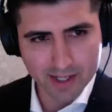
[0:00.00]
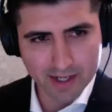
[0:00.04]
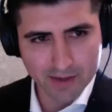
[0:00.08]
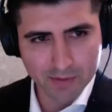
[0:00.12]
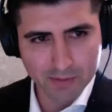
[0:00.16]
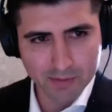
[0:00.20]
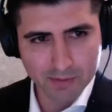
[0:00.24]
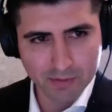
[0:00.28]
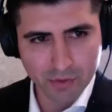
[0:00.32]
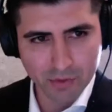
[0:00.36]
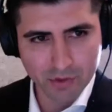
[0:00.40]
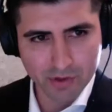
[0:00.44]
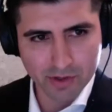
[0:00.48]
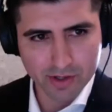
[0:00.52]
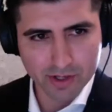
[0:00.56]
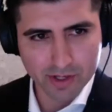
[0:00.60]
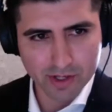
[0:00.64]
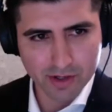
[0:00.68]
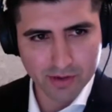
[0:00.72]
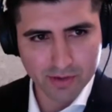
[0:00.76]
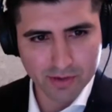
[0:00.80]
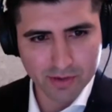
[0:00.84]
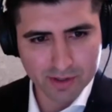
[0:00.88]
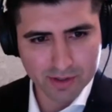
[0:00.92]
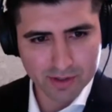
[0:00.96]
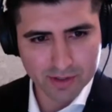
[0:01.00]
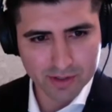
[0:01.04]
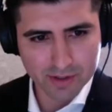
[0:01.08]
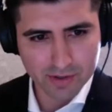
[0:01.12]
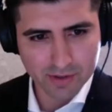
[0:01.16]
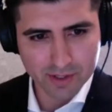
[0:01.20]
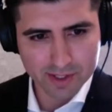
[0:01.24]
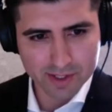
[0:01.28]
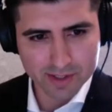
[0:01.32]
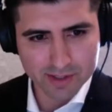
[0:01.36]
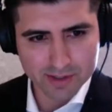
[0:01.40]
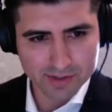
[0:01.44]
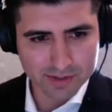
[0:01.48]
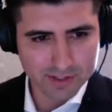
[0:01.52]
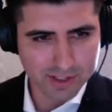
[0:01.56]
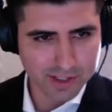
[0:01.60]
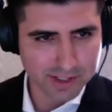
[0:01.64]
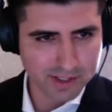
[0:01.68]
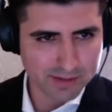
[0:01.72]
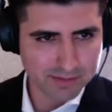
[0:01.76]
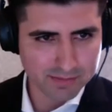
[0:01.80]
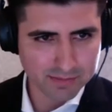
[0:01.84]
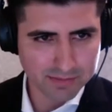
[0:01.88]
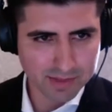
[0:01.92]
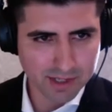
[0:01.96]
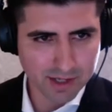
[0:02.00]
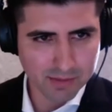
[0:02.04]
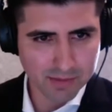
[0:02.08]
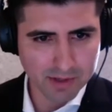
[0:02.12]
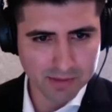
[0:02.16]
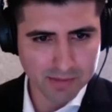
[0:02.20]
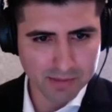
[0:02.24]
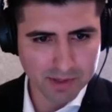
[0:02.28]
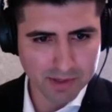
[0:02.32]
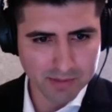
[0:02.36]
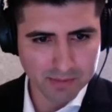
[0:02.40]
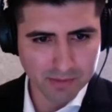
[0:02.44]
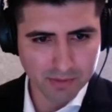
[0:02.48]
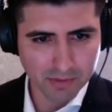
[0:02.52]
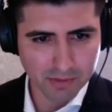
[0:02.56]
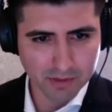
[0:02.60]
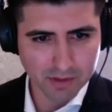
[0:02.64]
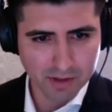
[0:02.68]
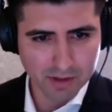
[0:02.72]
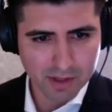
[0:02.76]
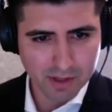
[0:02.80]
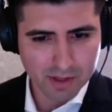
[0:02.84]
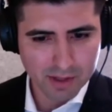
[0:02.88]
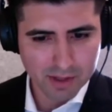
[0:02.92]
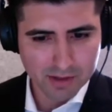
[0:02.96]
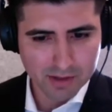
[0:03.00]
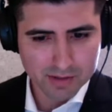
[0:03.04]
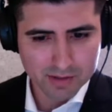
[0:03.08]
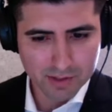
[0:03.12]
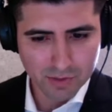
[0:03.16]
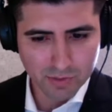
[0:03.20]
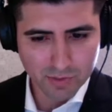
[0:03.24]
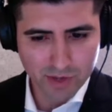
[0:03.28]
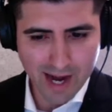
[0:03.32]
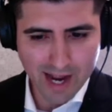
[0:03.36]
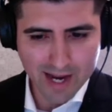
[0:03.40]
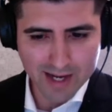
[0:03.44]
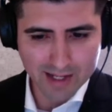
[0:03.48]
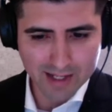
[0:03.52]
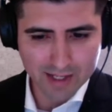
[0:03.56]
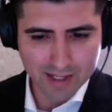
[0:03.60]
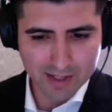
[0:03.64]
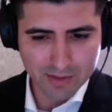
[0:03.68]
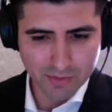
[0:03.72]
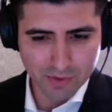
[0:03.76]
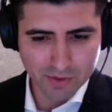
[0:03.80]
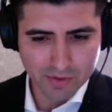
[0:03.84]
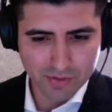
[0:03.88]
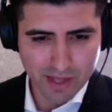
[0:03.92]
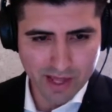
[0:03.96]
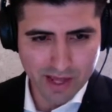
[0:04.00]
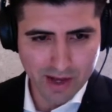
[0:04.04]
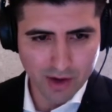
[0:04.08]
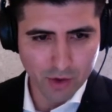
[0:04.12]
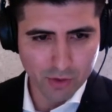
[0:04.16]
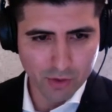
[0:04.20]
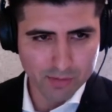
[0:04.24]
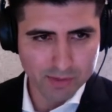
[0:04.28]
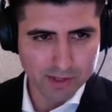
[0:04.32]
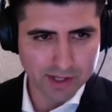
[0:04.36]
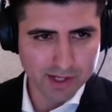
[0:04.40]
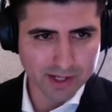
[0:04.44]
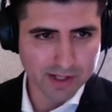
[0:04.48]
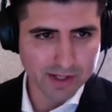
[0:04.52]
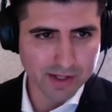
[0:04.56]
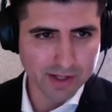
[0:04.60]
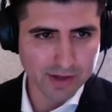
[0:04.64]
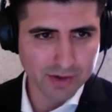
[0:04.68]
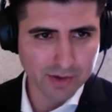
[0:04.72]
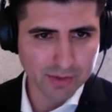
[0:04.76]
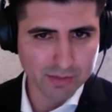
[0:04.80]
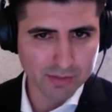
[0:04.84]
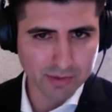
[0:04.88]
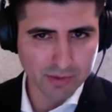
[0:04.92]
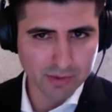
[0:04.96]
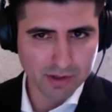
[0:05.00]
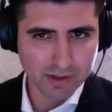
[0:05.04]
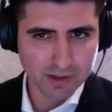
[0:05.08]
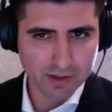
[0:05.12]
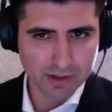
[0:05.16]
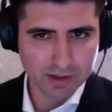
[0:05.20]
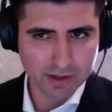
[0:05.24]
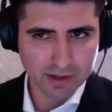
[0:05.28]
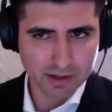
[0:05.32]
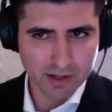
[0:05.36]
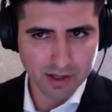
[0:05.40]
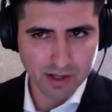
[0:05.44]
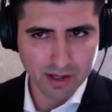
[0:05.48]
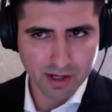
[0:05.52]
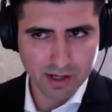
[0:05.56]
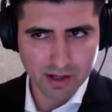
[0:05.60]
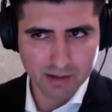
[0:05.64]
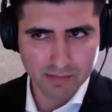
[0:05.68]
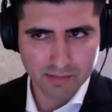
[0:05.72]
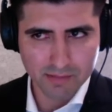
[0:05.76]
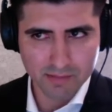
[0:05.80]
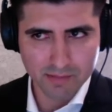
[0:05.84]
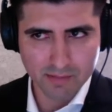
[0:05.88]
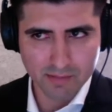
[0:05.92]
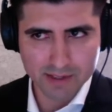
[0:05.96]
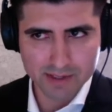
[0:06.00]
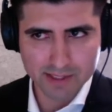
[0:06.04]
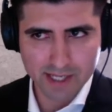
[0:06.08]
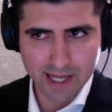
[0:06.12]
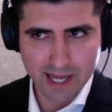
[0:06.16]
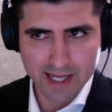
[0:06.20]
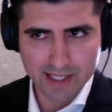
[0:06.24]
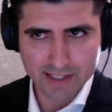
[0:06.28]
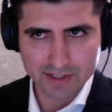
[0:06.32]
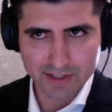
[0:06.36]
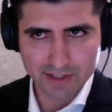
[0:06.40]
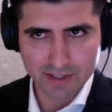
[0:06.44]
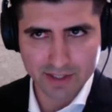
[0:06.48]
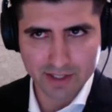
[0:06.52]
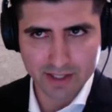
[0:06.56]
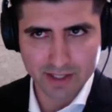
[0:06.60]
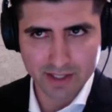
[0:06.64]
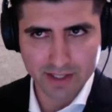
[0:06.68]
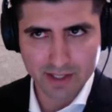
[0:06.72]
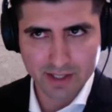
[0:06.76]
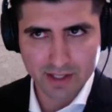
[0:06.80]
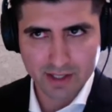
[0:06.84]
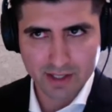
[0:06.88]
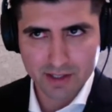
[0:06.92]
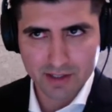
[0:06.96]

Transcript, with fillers: report you know and you get to see how many people so what i did with that open and click report um, is i actually